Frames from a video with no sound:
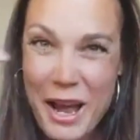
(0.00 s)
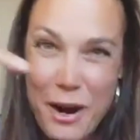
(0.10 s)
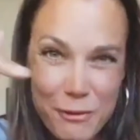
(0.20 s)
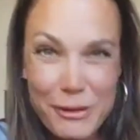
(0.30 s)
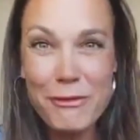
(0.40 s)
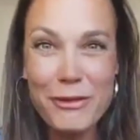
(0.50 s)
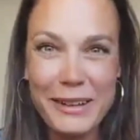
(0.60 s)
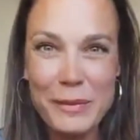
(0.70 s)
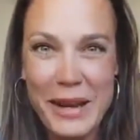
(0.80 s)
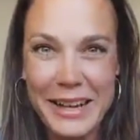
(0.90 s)

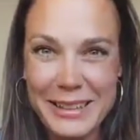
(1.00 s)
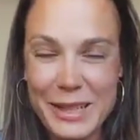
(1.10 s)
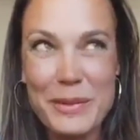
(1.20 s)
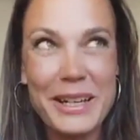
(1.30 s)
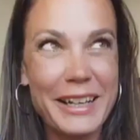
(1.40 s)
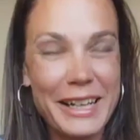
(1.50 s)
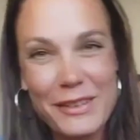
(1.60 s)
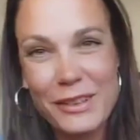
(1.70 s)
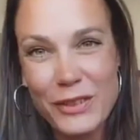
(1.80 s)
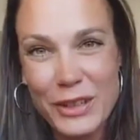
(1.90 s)
Reference back to the beginning of
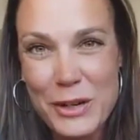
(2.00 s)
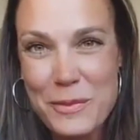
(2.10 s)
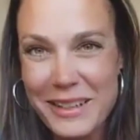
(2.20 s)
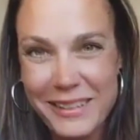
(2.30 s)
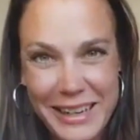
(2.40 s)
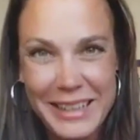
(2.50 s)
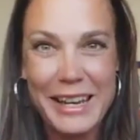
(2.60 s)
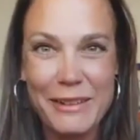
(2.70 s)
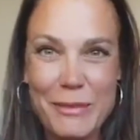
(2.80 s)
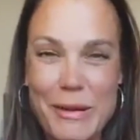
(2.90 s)
this video because I
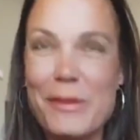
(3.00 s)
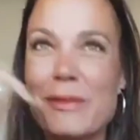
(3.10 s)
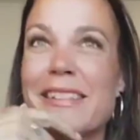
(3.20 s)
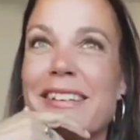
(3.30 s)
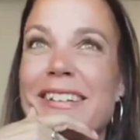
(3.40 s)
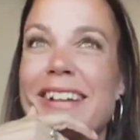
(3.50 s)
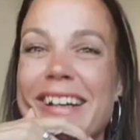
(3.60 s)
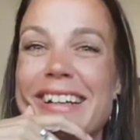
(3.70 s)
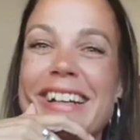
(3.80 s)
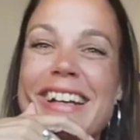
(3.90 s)
can't remember right this
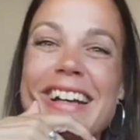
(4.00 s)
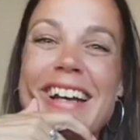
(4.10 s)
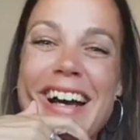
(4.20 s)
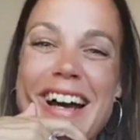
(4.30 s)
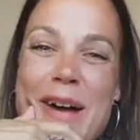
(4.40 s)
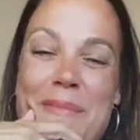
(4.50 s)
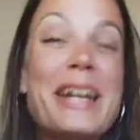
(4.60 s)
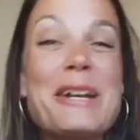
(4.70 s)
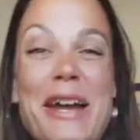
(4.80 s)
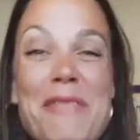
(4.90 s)
second.
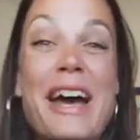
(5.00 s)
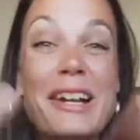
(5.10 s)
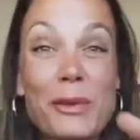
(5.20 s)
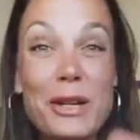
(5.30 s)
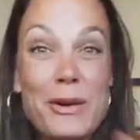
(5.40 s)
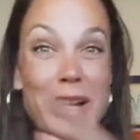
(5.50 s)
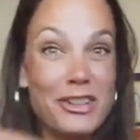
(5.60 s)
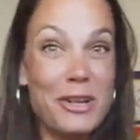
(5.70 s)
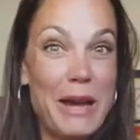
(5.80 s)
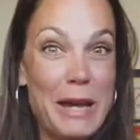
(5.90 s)
Anyway, that's where you
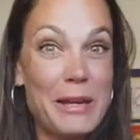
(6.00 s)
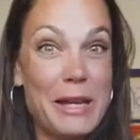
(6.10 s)
actually might be